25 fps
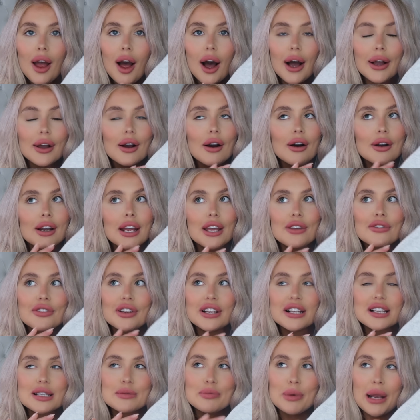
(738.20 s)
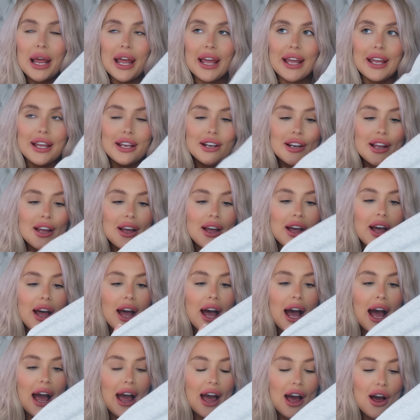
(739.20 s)
I can't even explain
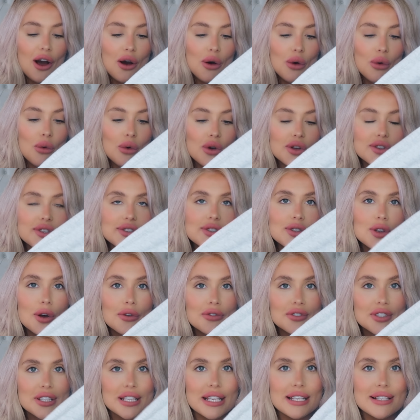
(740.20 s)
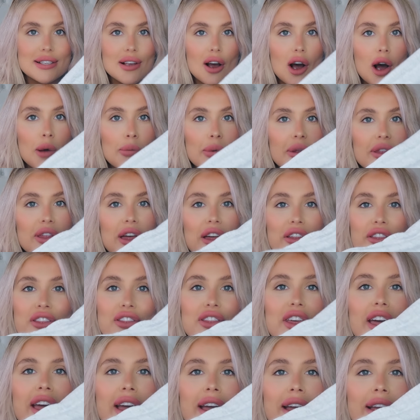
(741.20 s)
how soft these are, but they're
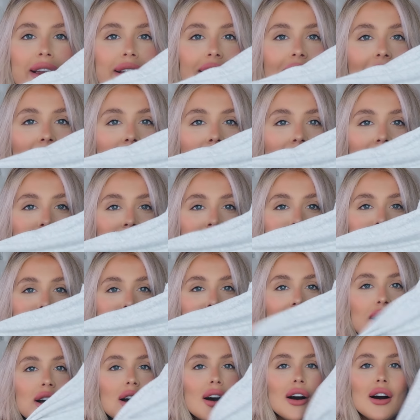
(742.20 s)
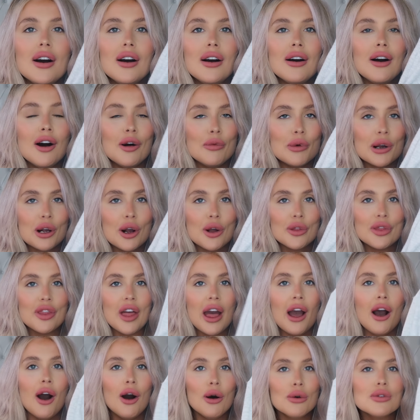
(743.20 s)
thin and oh my god,
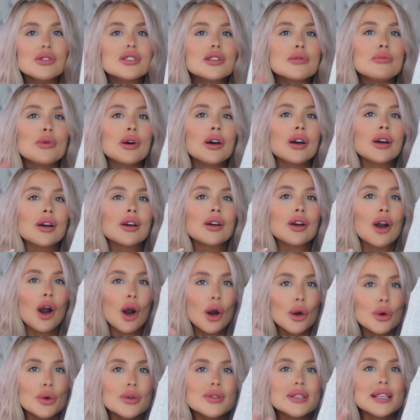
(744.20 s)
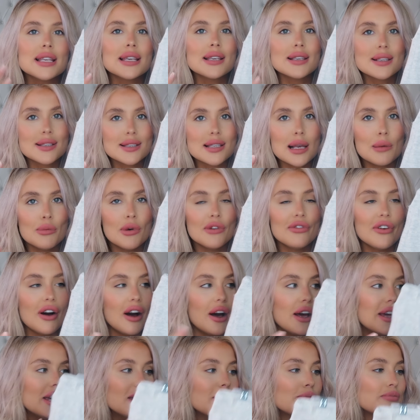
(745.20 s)
they're ultimate cozy summer
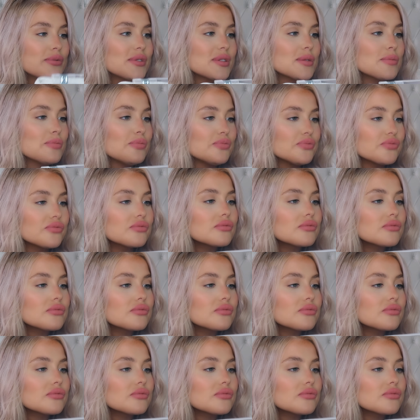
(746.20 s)
vibes.